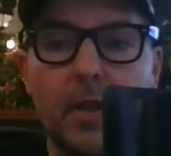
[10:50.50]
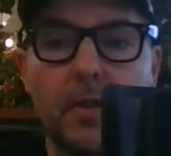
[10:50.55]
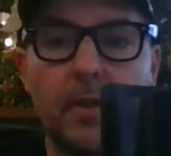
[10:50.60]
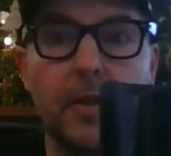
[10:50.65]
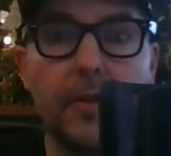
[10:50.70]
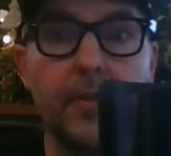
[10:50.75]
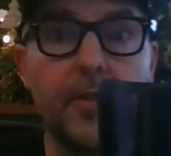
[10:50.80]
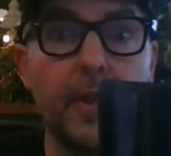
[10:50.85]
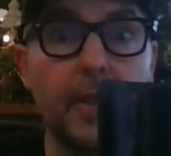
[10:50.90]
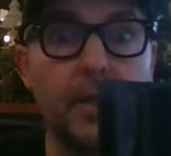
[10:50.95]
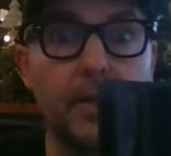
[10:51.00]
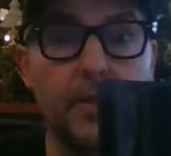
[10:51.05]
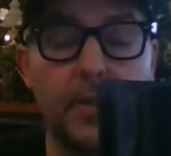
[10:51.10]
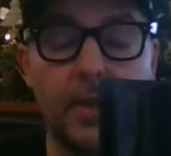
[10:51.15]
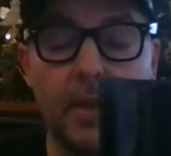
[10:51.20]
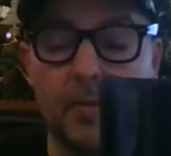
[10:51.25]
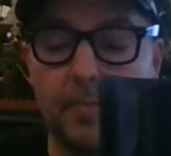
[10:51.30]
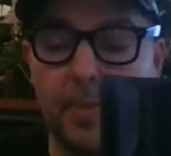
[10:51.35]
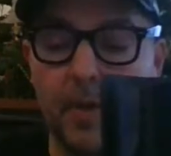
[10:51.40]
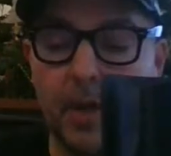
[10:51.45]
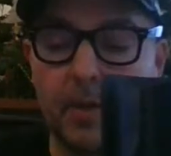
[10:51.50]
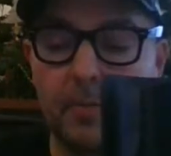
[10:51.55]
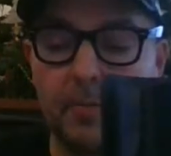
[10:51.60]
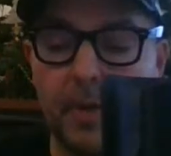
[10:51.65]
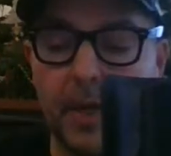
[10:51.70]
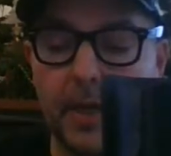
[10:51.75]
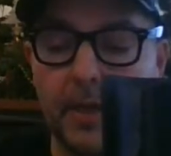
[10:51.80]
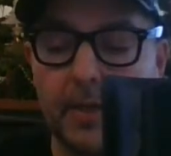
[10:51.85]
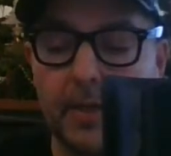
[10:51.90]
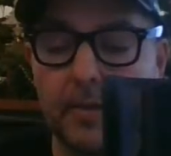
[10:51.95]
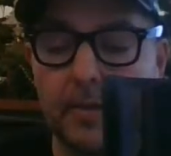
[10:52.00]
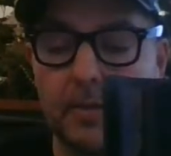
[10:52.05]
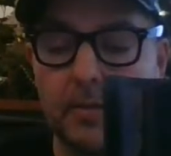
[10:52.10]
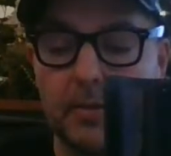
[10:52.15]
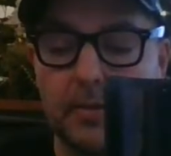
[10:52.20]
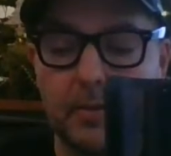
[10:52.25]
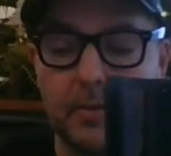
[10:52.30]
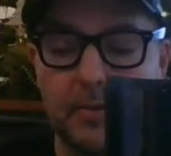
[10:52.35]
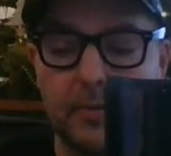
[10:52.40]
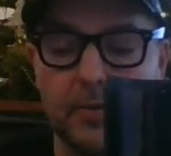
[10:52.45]
that they can then buy back.
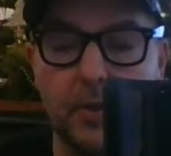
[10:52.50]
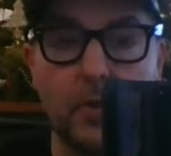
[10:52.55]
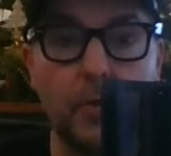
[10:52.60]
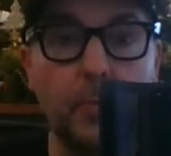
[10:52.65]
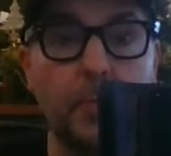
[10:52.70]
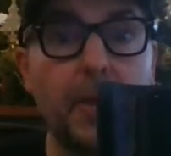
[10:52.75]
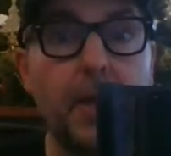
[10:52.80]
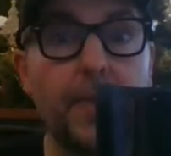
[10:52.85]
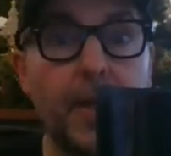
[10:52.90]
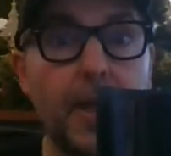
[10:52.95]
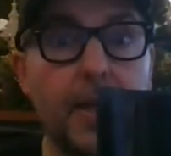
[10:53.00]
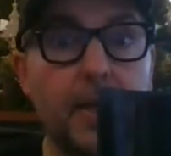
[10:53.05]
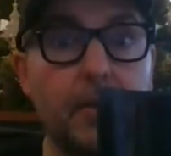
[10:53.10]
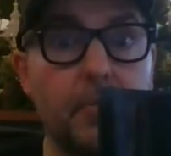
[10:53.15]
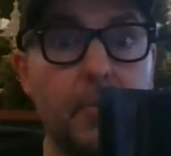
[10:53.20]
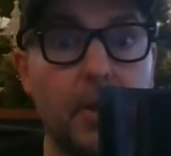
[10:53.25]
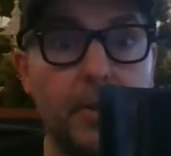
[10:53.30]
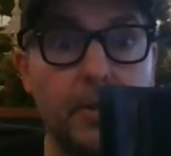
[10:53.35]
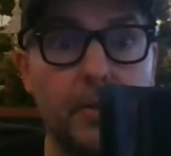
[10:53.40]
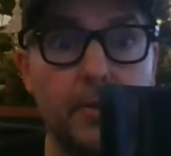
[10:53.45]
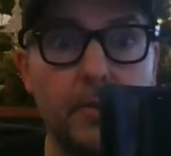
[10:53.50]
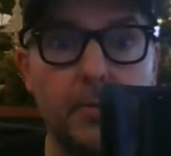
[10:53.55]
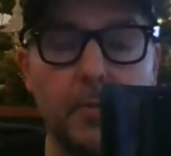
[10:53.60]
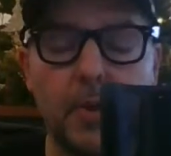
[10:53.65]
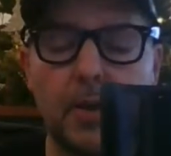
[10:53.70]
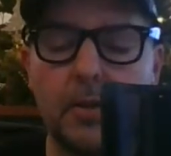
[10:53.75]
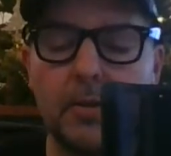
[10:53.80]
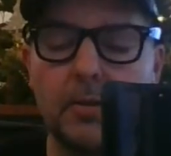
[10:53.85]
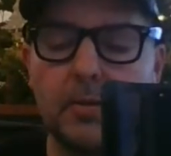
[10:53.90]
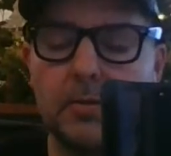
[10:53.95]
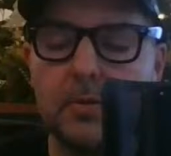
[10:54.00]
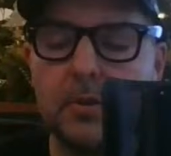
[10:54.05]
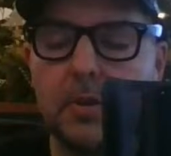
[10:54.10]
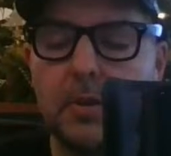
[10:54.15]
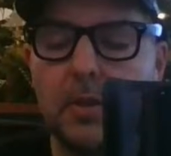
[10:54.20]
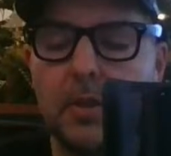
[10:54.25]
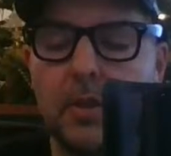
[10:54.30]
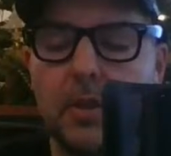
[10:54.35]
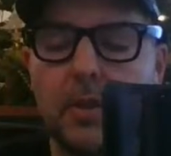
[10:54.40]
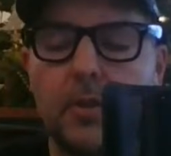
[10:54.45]
So you've got to bear that in mind as well.
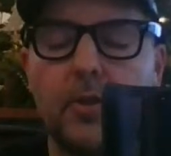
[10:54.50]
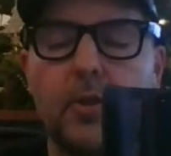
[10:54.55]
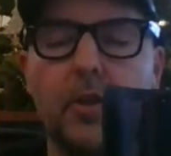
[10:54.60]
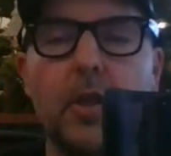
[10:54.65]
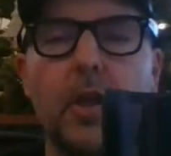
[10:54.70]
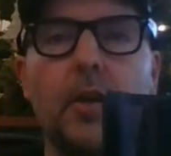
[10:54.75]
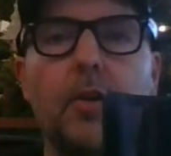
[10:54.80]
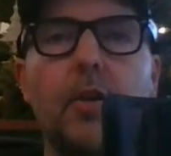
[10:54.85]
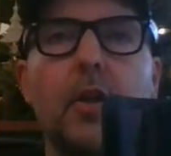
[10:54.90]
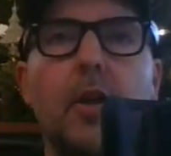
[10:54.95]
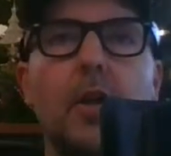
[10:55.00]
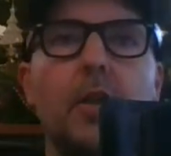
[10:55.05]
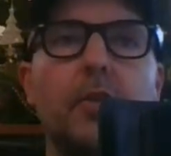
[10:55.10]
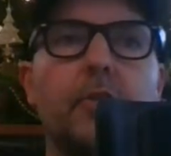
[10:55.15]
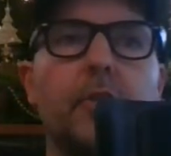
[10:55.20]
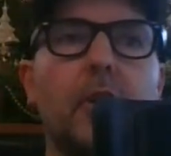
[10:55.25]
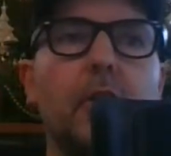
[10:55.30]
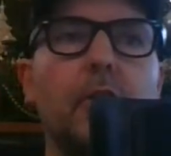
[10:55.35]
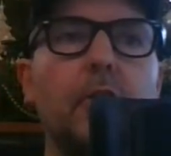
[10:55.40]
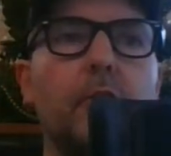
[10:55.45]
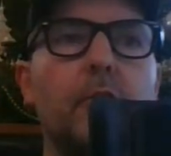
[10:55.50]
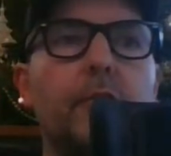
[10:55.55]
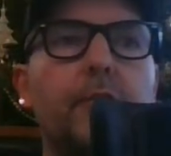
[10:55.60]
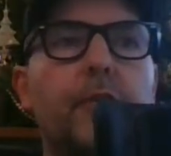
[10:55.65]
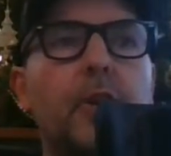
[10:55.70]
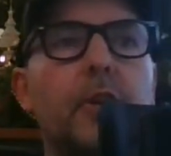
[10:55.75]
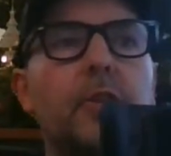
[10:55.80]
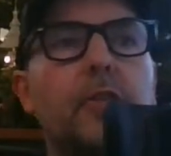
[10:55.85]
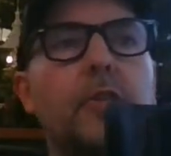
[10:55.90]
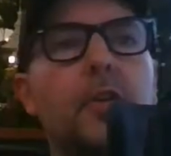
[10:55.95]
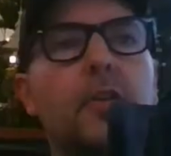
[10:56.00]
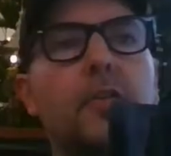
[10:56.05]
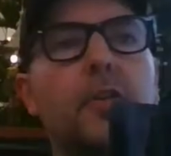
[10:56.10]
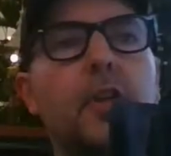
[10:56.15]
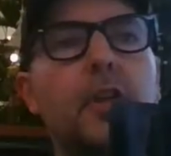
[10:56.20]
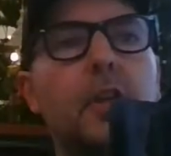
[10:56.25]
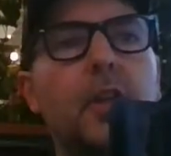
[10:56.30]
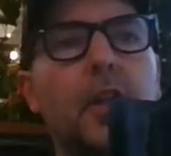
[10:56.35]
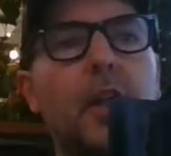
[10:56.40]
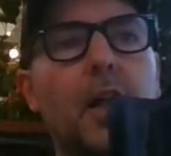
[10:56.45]
You know, so for instance,
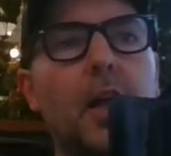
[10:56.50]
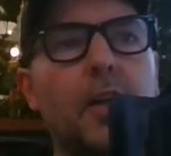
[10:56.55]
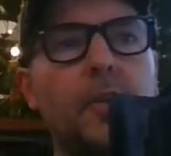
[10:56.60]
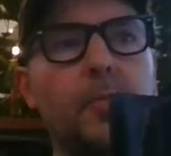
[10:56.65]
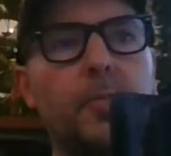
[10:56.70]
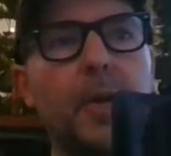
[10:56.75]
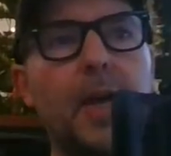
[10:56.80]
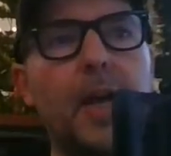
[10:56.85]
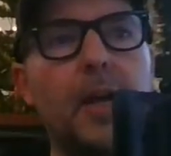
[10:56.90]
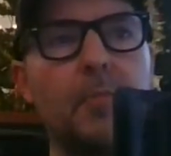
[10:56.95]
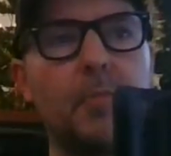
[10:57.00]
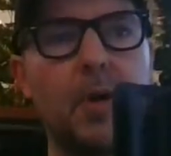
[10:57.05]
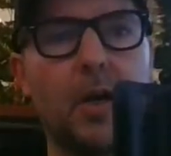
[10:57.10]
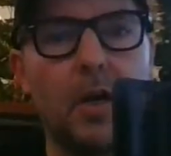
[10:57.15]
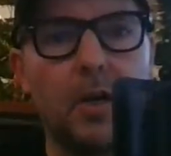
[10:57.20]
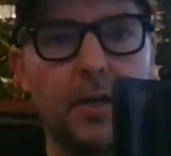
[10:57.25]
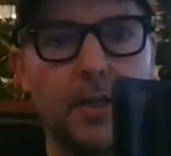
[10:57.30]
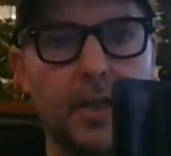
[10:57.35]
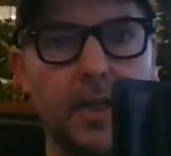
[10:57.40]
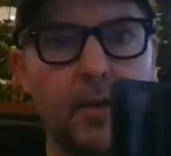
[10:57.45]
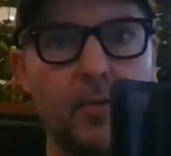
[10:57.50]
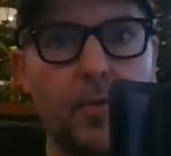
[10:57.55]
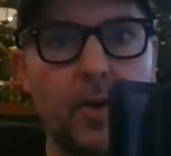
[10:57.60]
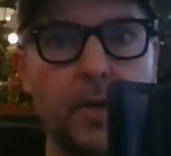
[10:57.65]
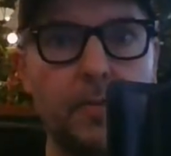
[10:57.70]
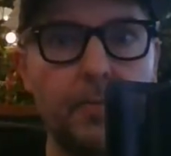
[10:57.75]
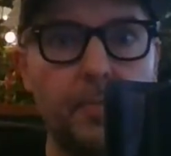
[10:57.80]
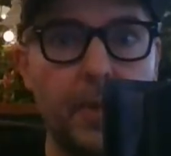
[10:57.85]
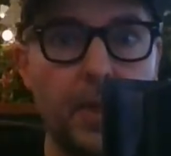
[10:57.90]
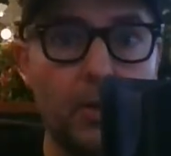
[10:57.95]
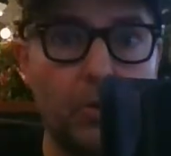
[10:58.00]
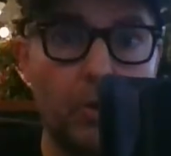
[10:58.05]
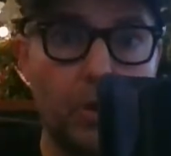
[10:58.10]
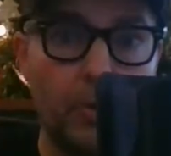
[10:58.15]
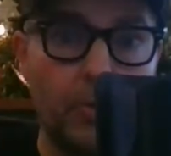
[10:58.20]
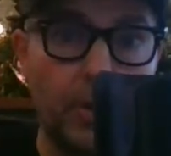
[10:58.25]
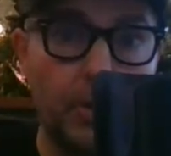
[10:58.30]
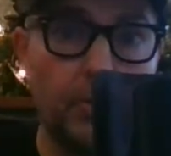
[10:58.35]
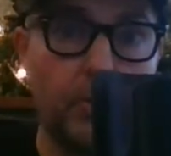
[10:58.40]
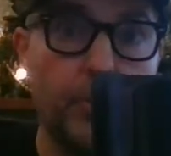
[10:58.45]
in the last bear market, when
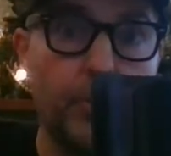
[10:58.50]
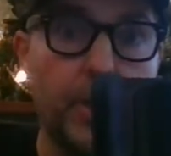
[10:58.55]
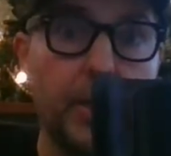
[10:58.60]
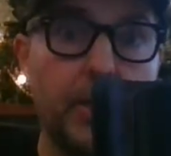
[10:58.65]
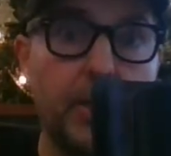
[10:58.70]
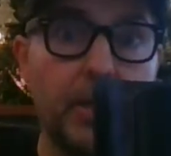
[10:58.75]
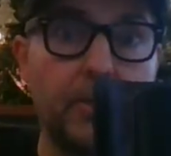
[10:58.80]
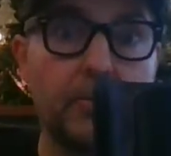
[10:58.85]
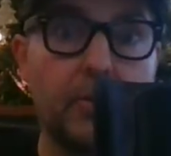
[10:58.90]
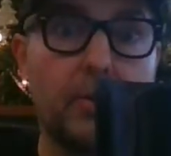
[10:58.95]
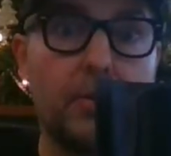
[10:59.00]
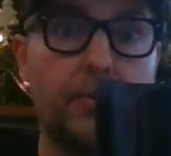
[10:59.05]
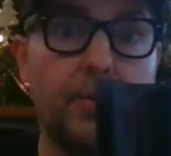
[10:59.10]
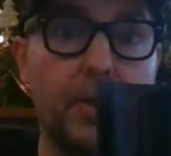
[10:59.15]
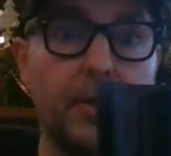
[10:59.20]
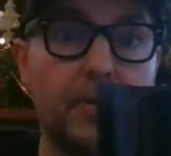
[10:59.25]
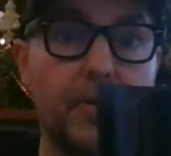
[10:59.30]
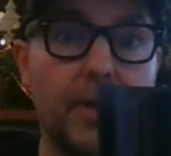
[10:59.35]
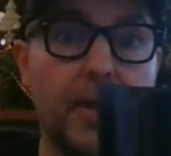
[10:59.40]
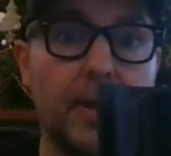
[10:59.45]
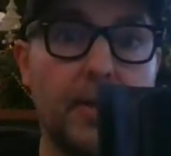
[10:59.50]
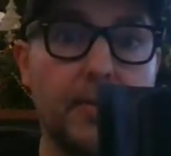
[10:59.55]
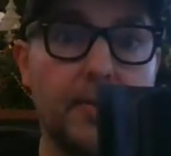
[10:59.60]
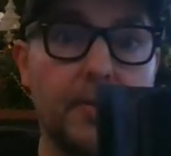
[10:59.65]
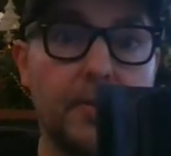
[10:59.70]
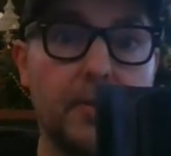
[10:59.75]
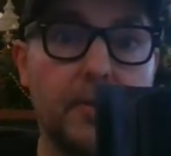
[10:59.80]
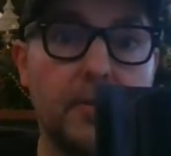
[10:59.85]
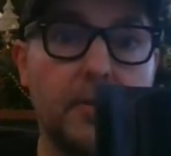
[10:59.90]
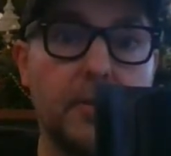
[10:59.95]
Bitcoin went all the way down to three thousand,